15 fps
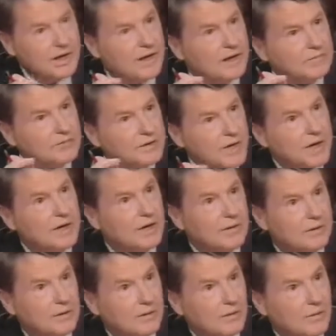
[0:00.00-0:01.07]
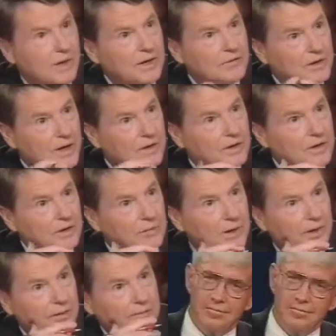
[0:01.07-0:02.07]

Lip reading: of terror. What exactly do you mean?